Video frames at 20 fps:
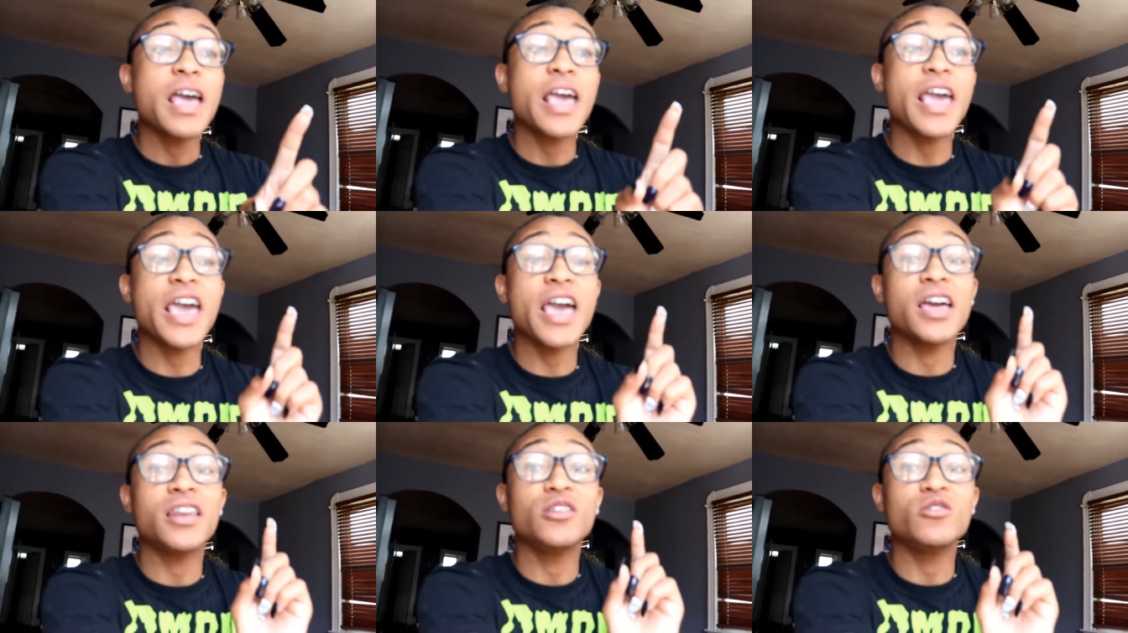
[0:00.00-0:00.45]

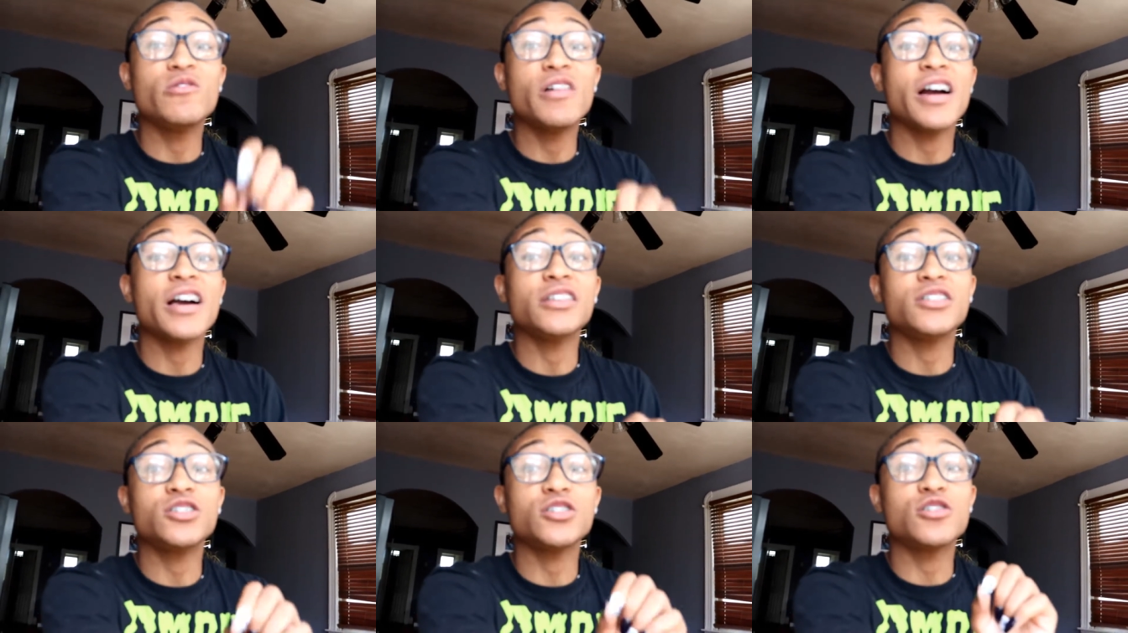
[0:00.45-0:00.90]
and you
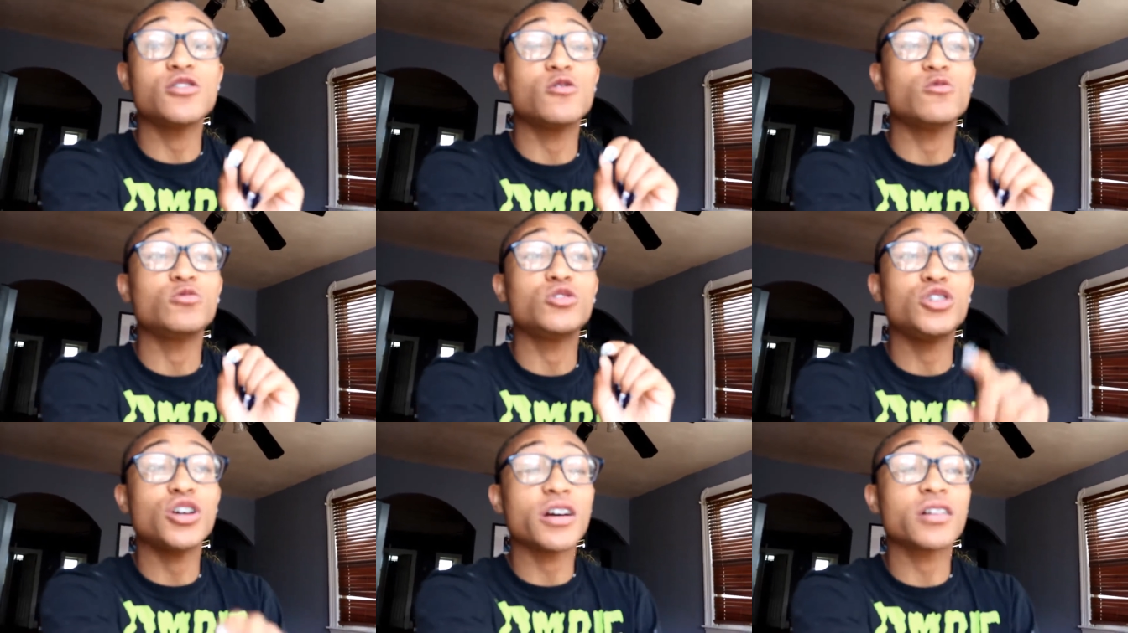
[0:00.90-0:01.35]
guys should
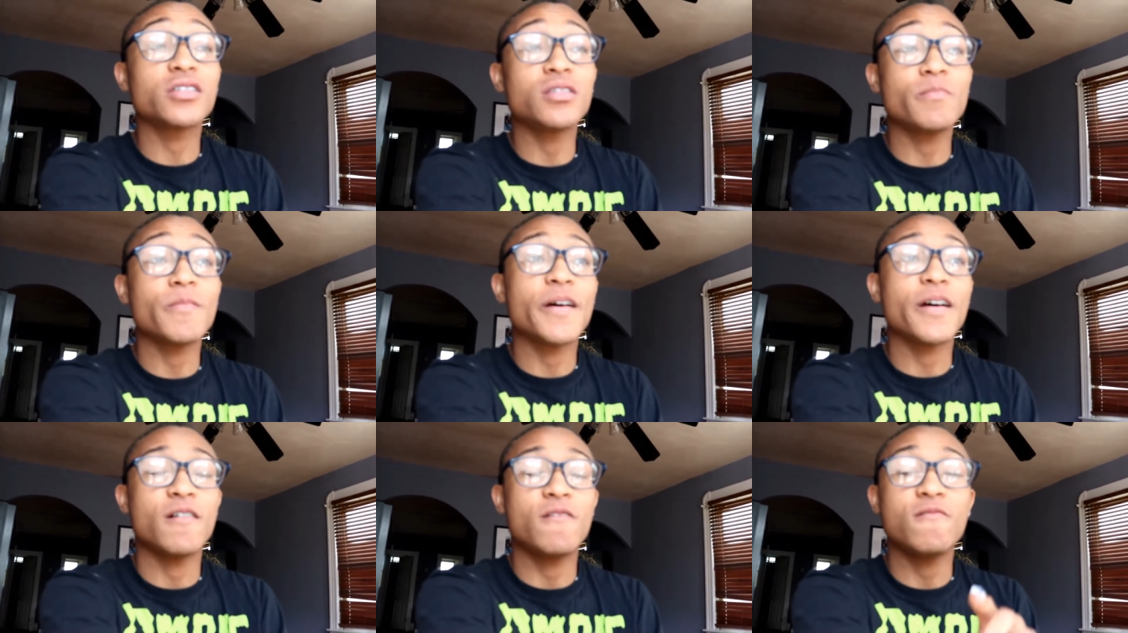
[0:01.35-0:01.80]
go check
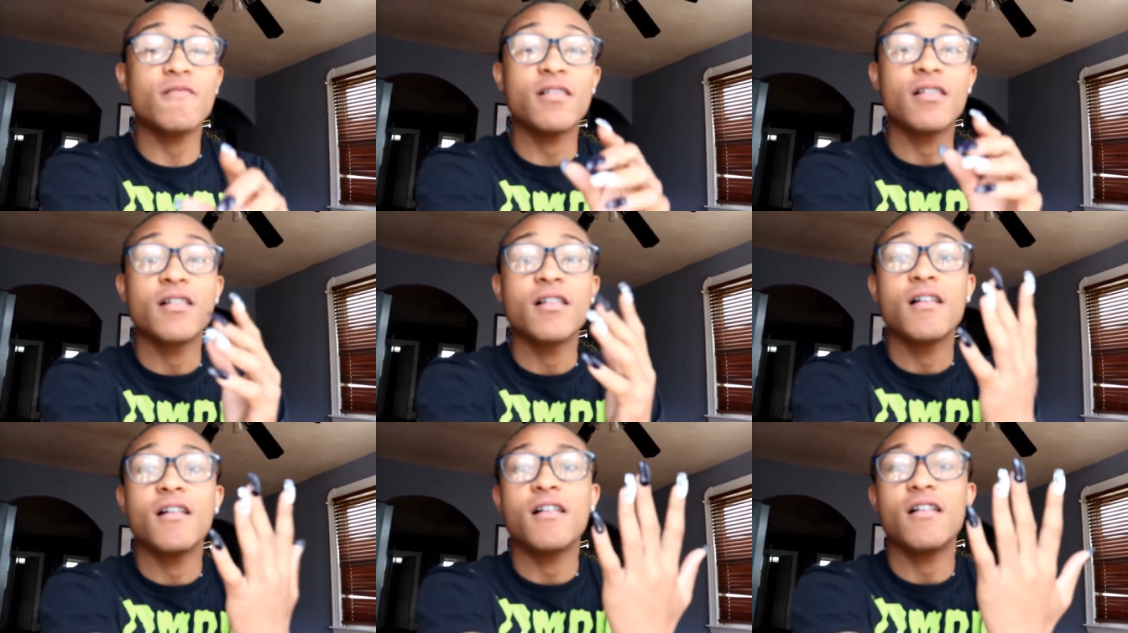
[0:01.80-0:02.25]
them
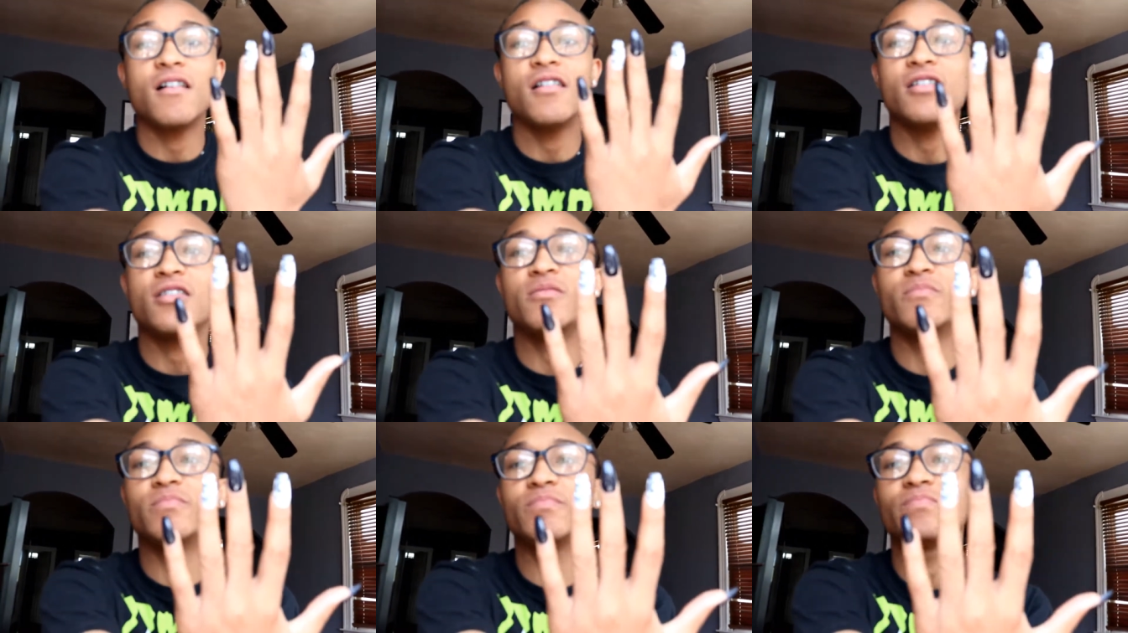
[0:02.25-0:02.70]
out.
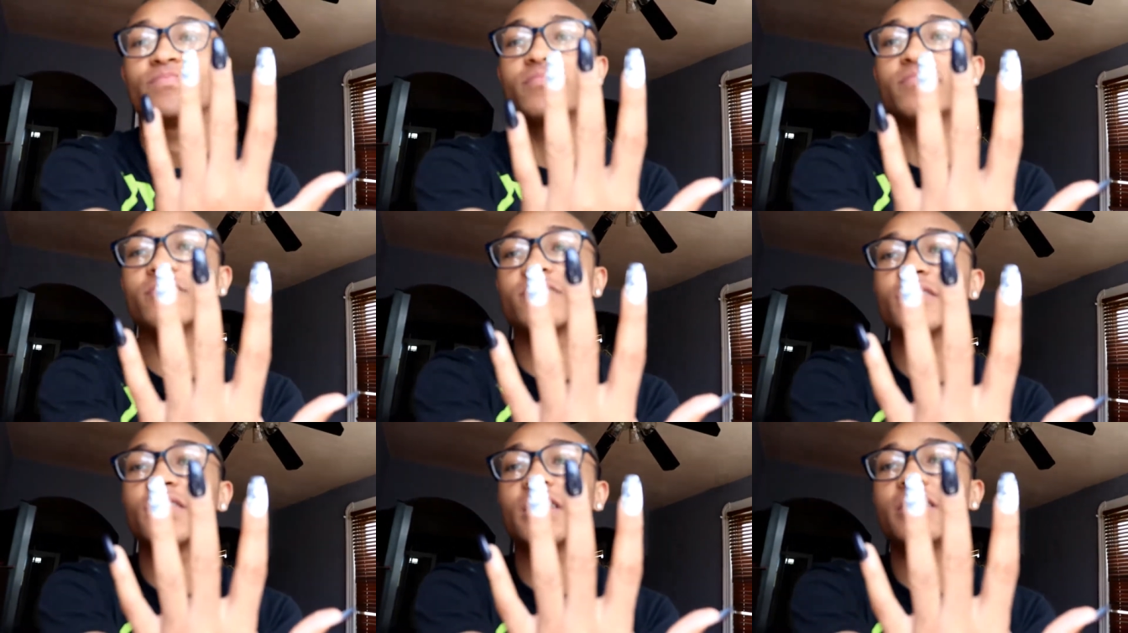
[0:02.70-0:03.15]

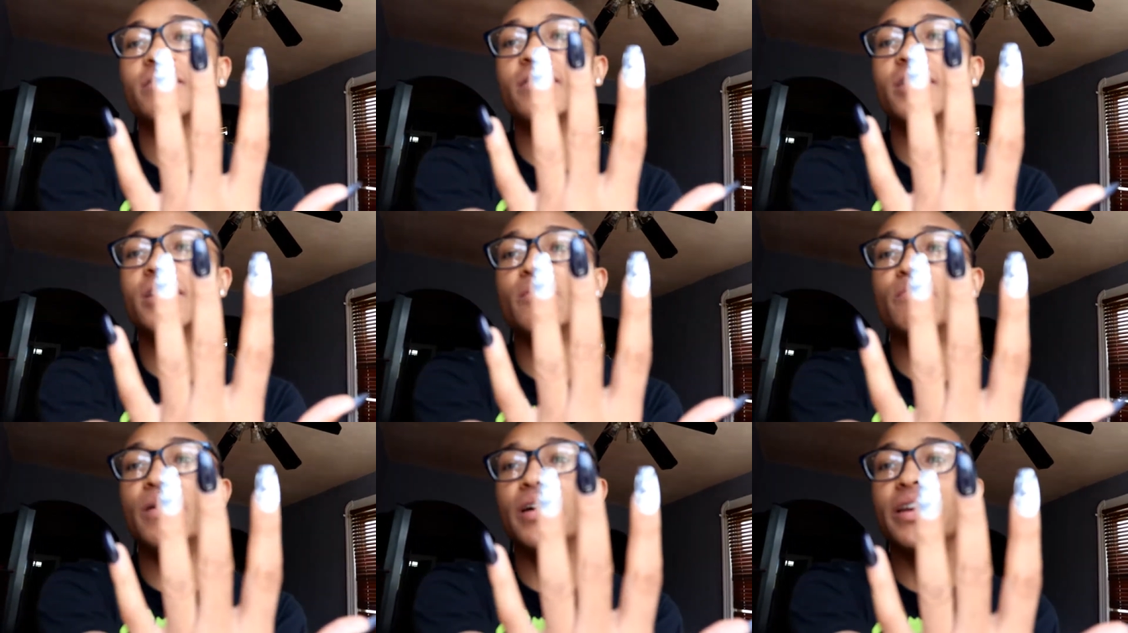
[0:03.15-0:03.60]

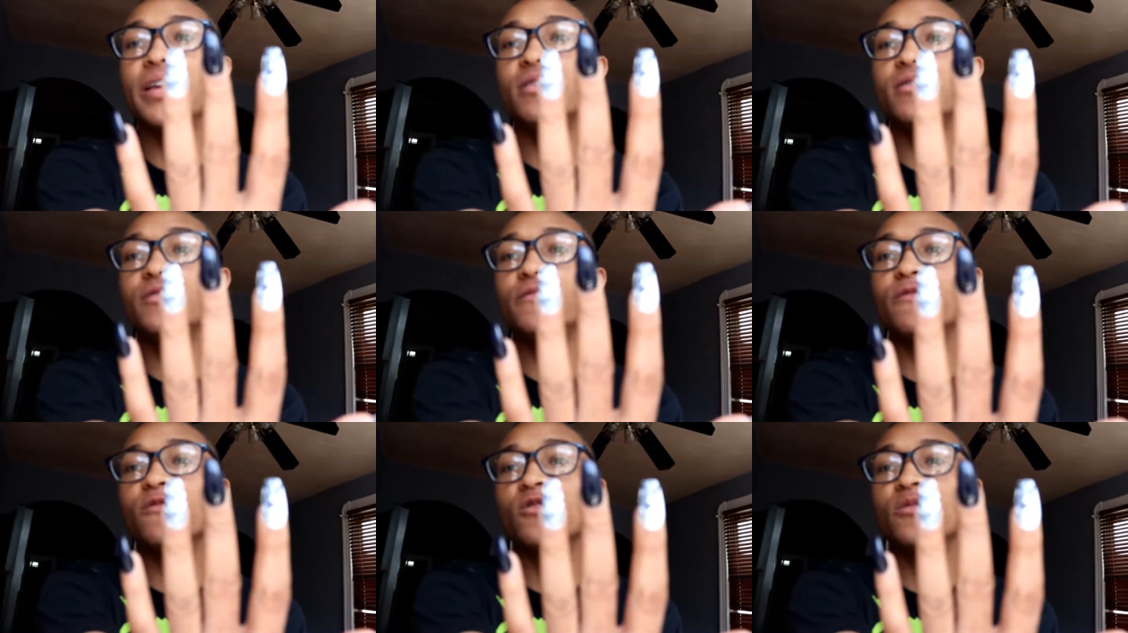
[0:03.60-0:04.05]
They did my
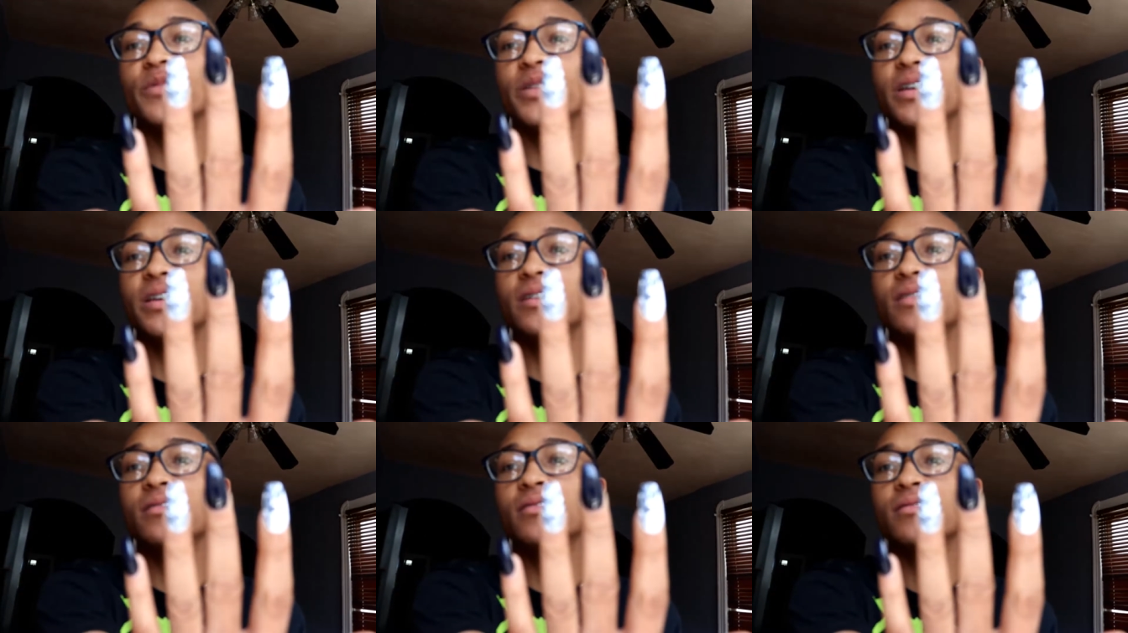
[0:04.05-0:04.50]
nails for
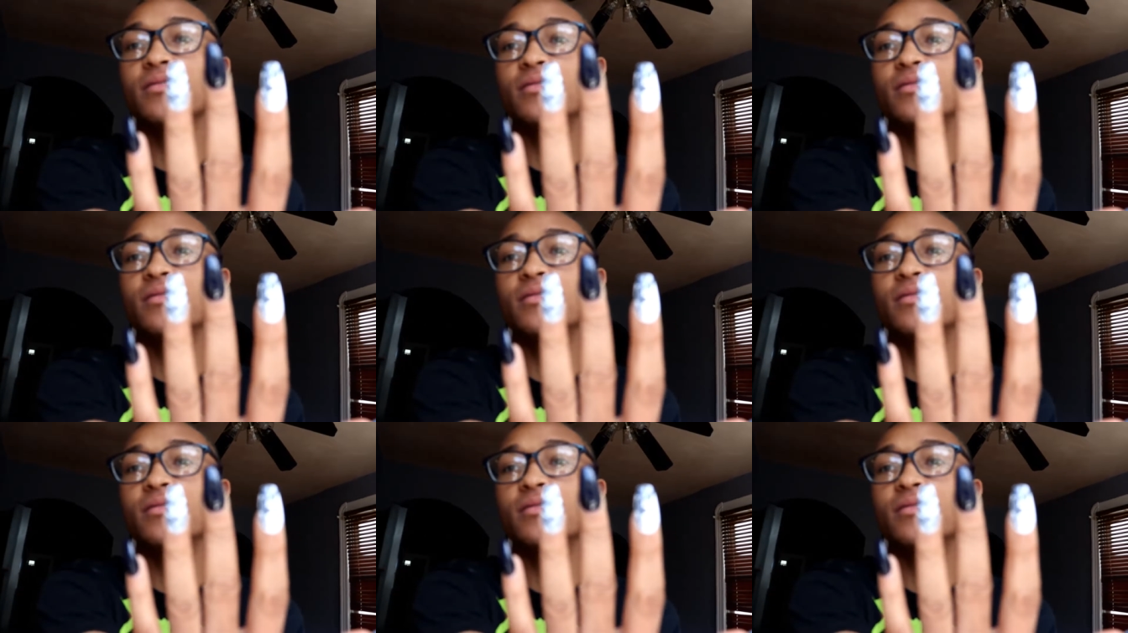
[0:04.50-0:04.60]
me.